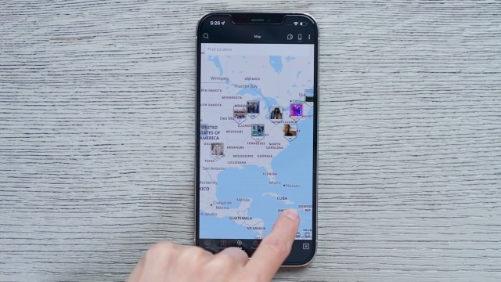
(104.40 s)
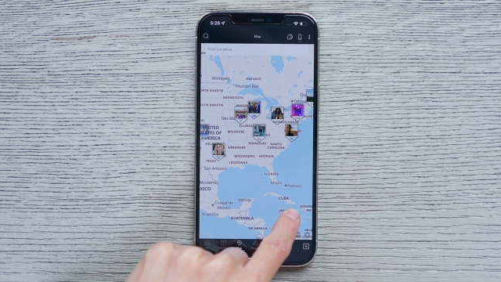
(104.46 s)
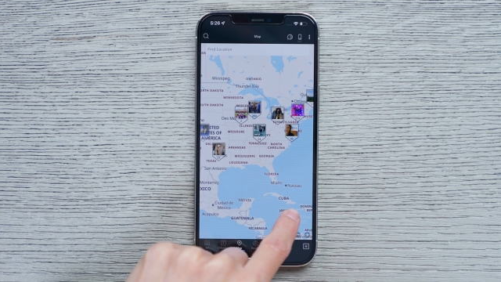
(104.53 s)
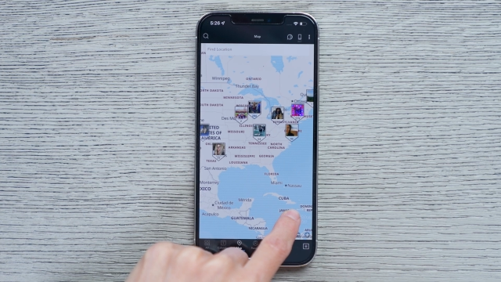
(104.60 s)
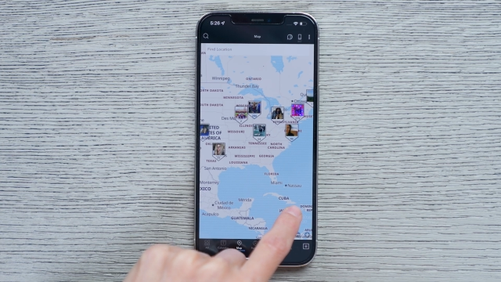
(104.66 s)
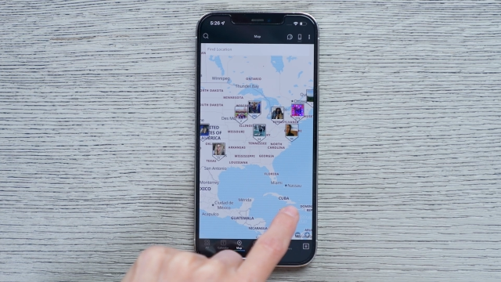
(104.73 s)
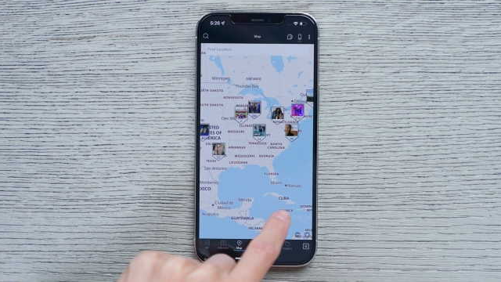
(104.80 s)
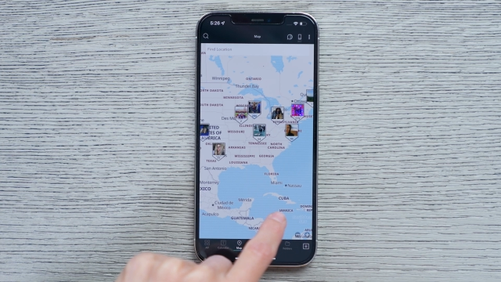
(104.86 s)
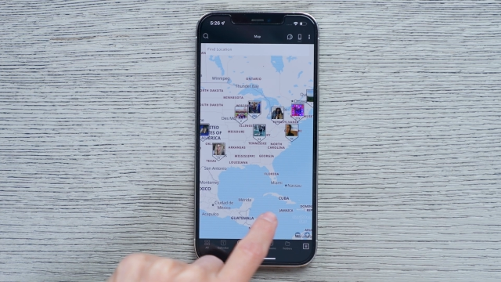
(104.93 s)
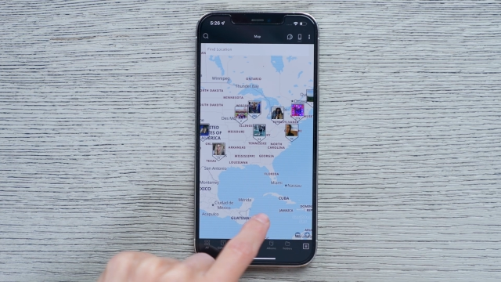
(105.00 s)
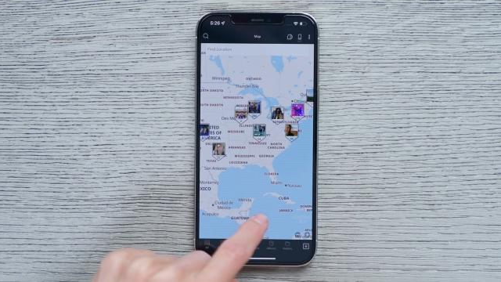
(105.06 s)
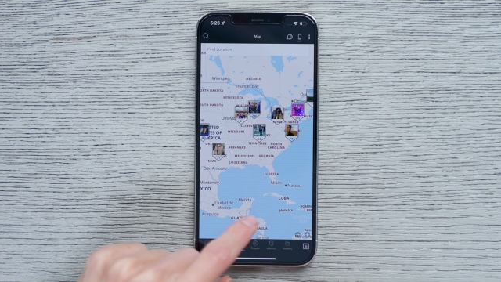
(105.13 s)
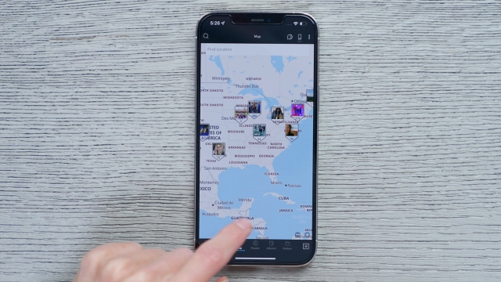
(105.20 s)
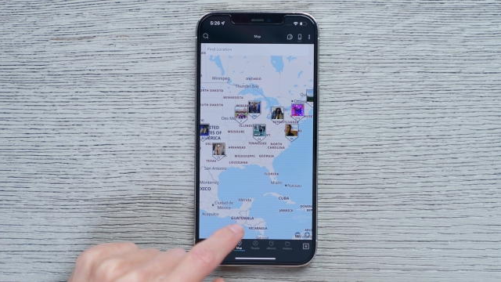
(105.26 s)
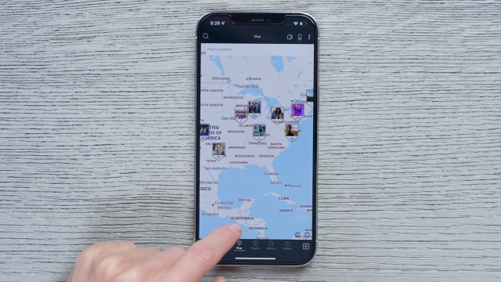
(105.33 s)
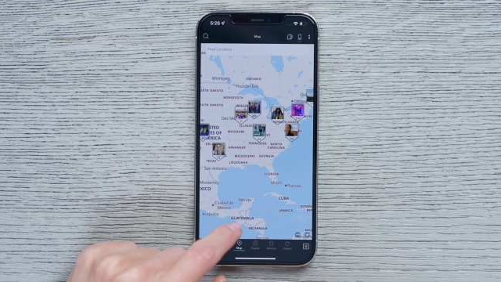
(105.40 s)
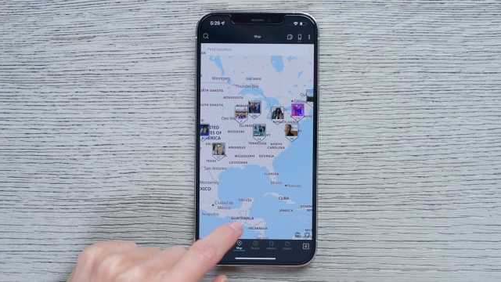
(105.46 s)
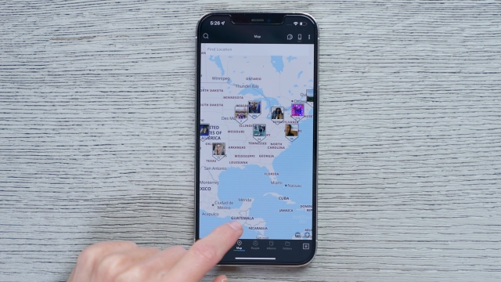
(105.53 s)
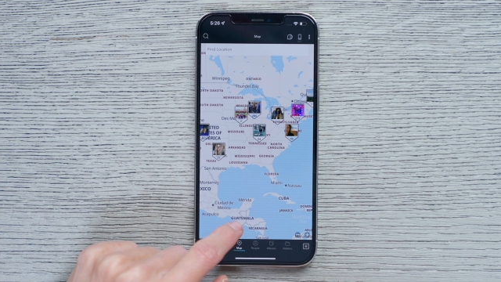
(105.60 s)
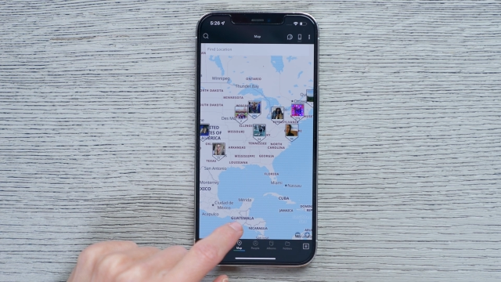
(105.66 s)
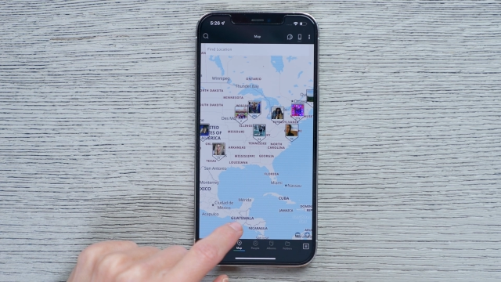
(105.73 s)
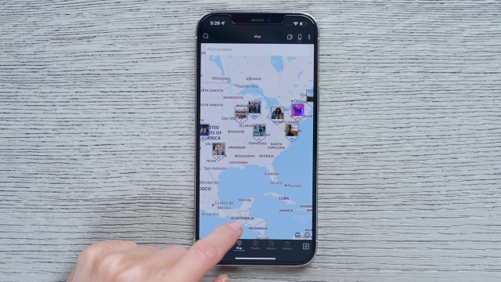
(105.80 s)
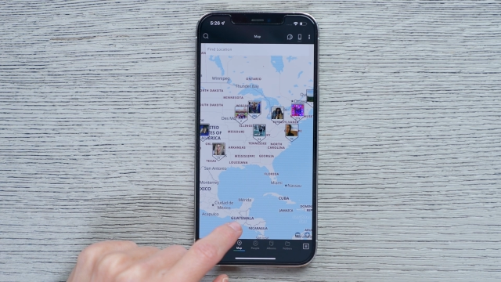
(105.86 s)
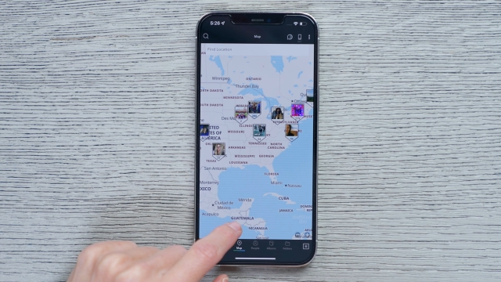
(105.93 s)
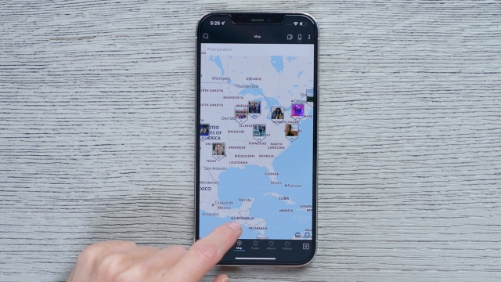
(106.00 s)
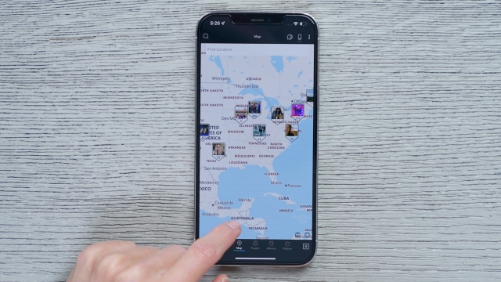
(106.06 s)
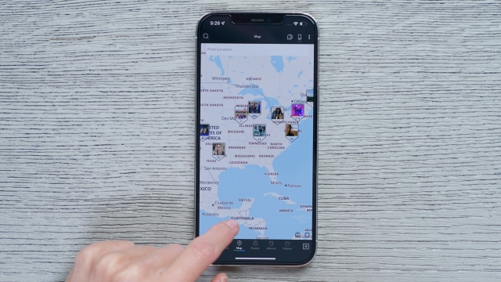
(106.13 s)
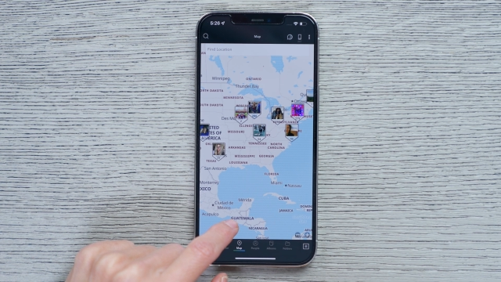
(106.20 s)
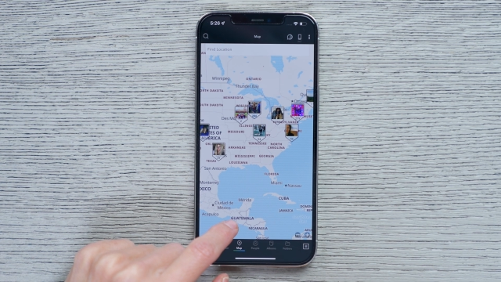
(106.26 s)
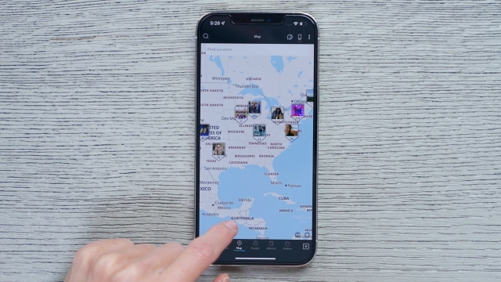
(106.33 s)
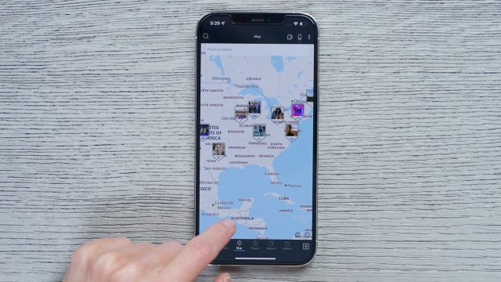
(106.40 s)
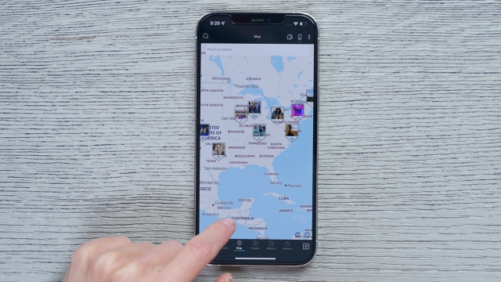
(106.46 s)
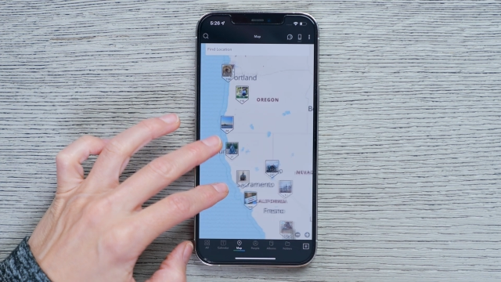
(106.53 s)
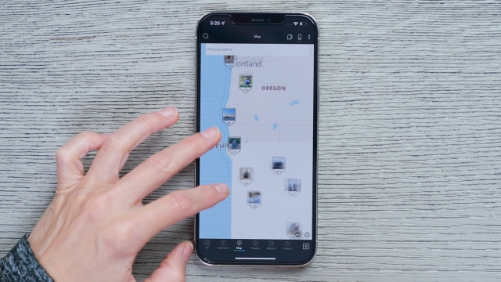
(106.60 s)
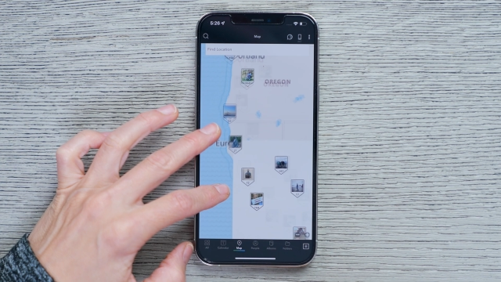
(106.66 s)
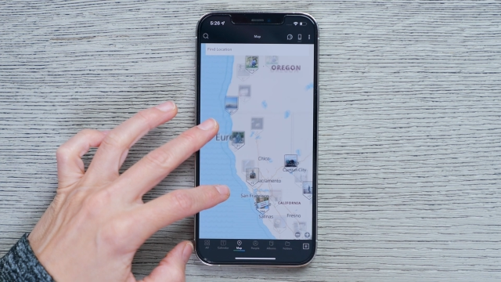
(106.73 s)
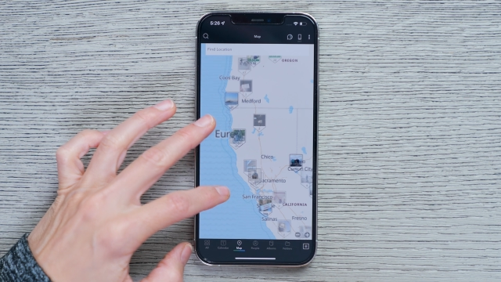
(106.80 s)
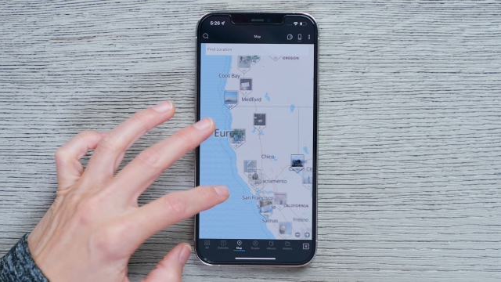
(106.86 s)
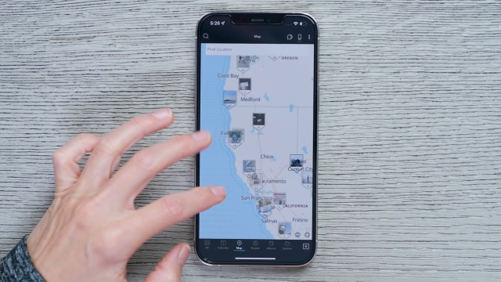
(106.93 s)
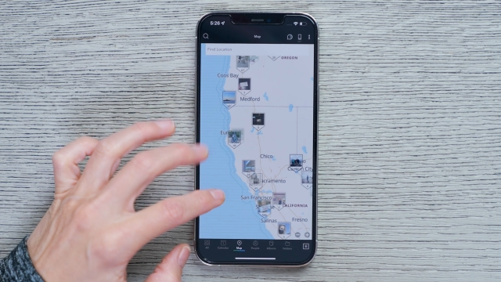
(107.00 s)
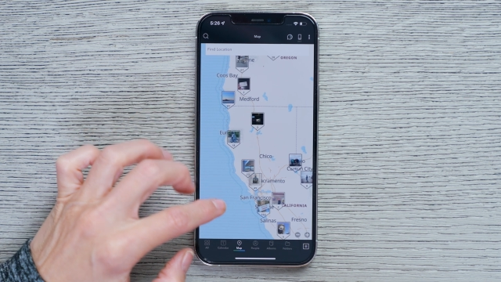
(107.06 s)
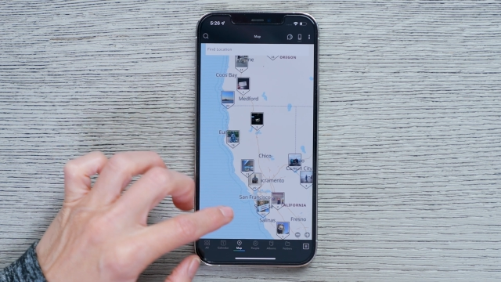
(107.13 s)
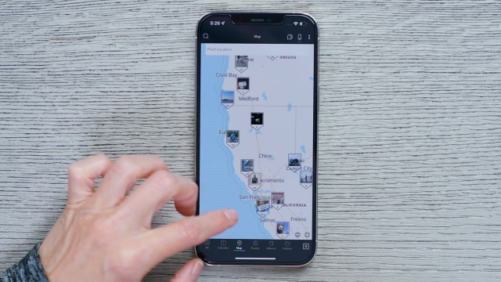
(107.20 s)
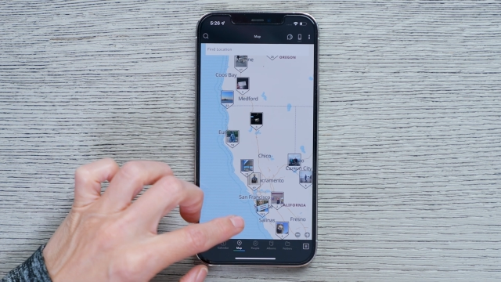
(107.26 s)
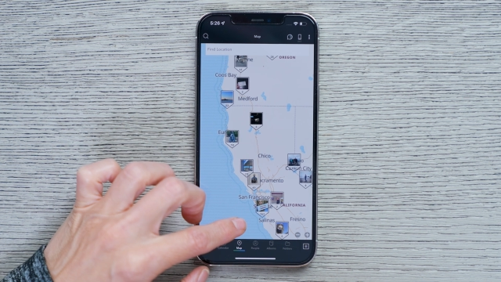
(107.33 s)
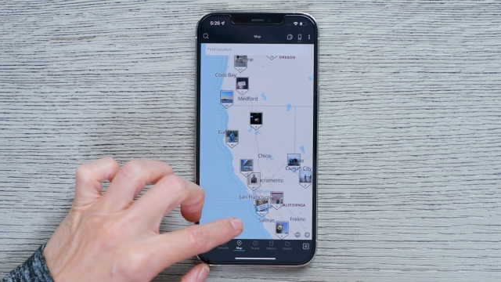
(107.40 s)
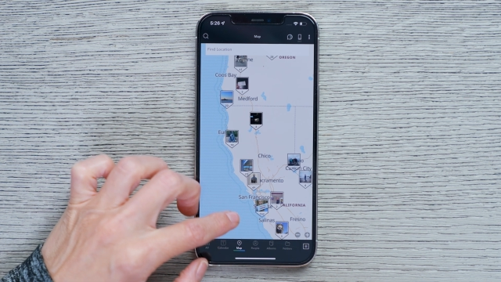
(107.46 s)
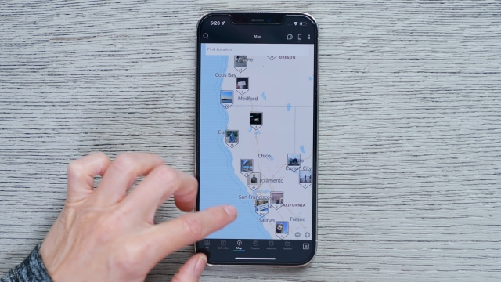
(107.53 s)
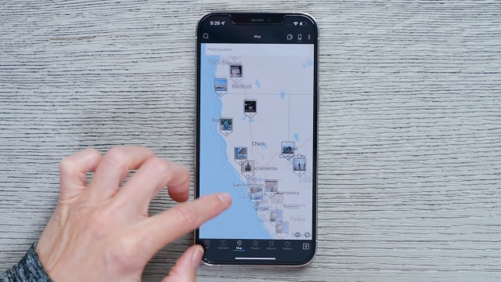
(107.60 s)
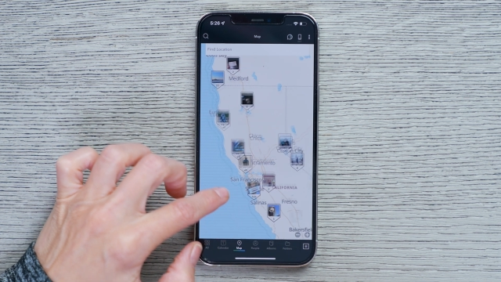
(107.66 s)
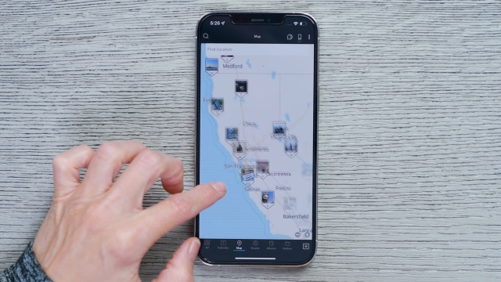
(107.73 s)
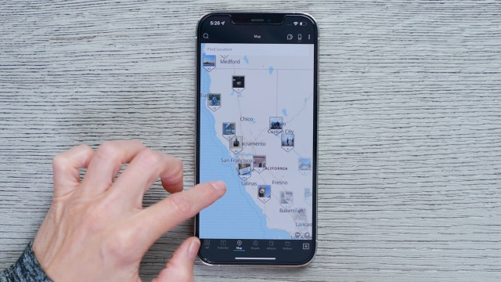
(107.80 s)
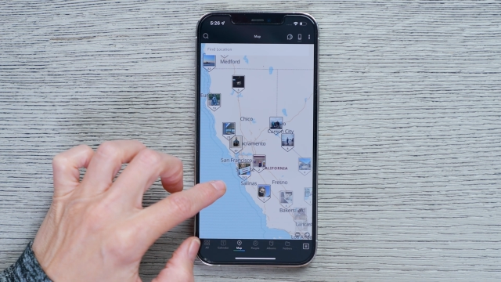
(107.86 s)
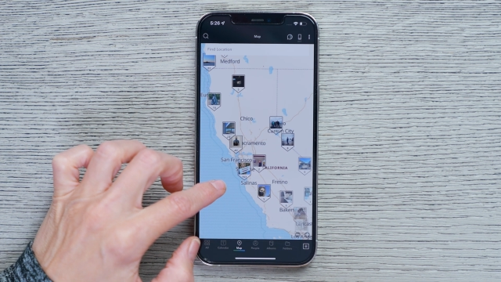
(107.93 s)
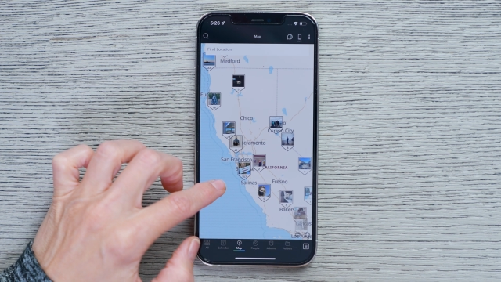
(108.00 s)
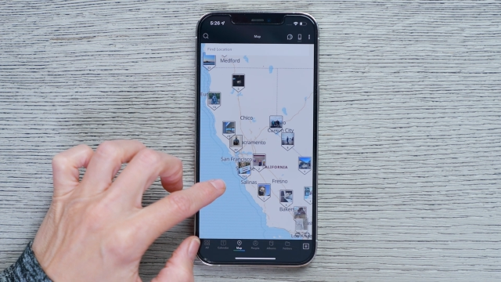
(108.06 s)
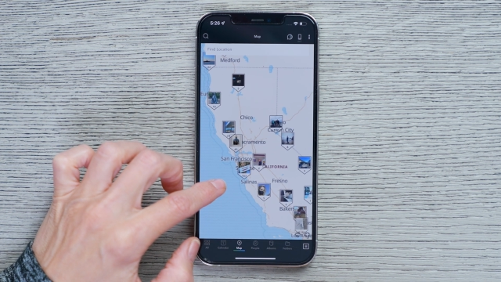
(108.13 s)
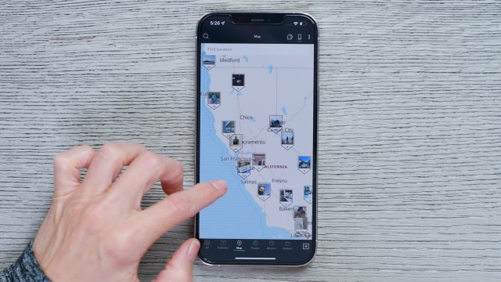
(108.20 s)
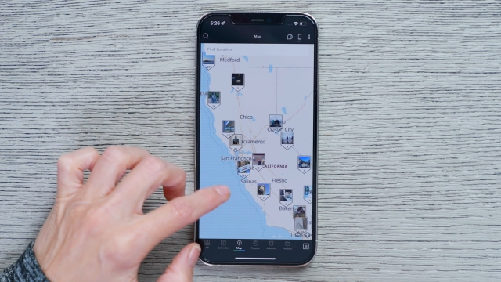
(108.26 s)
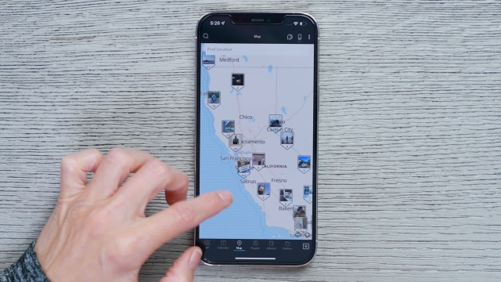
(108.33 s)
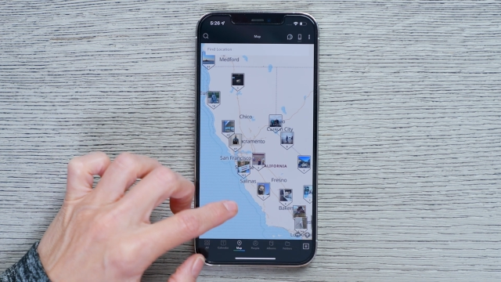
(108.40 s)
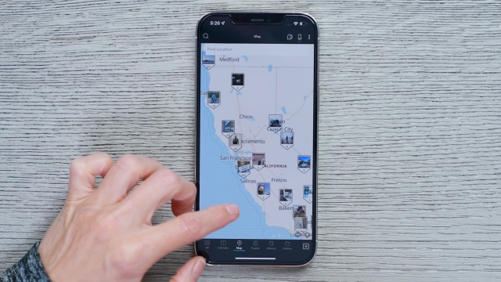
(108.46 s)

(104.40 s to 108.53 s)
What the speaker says: [unreadable: no face in view]